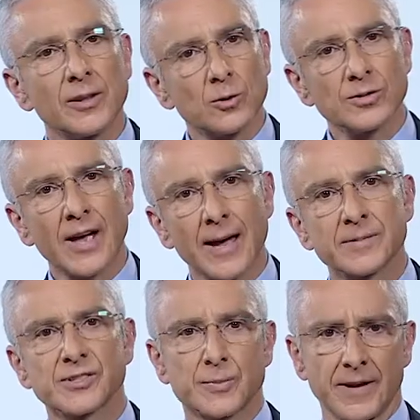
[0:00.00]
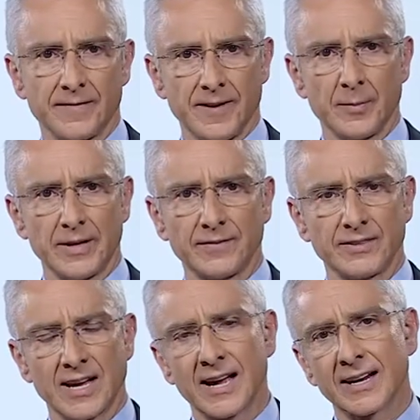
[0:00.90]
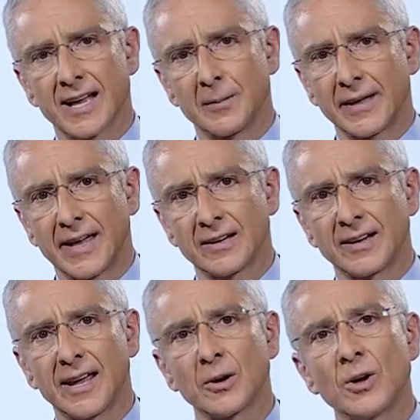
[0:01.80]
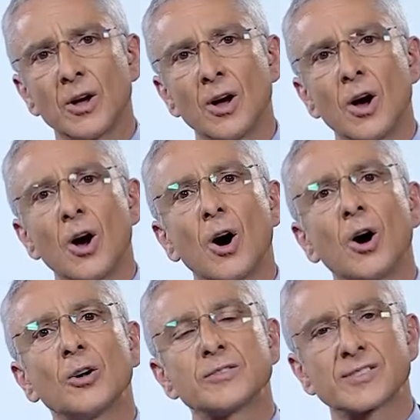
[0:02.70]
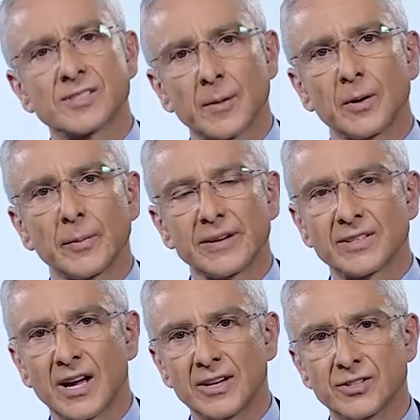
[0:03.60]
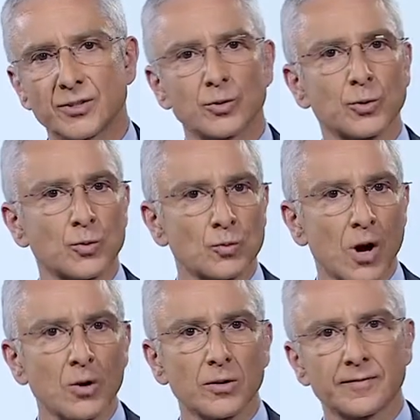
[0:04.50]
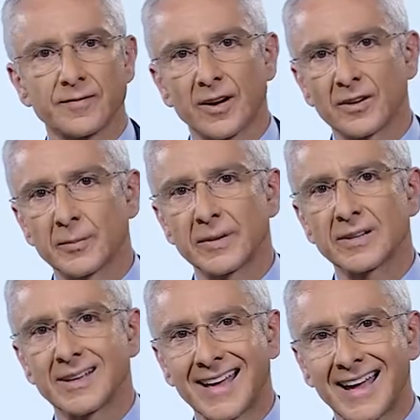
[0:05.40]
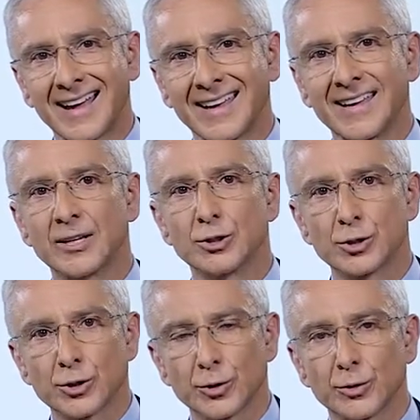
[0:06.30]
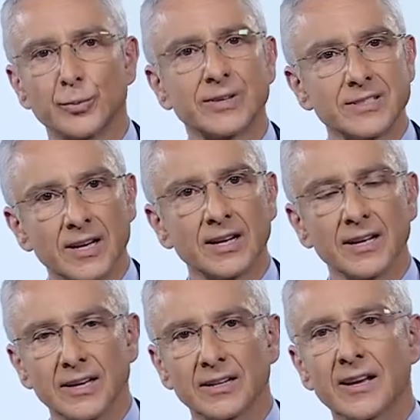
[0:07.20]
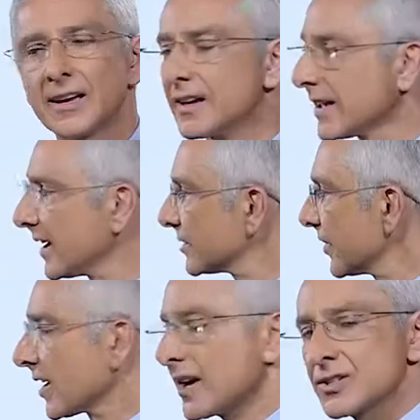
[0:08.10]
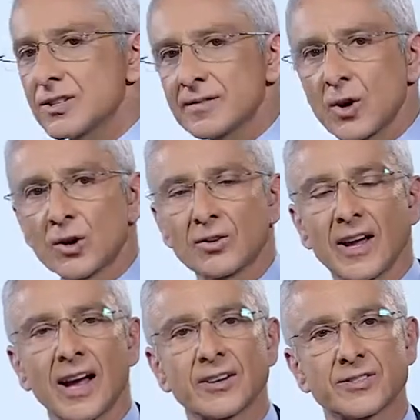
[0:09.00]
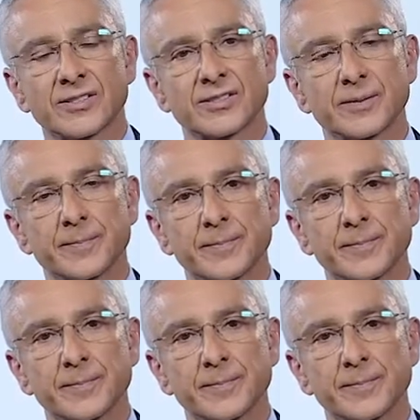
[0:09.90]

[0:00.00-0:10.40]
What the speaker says: There also happens to be a fair bit of data coming out now on supplementation or the role of vitamin K2, particularly in calcification of coronary arteries.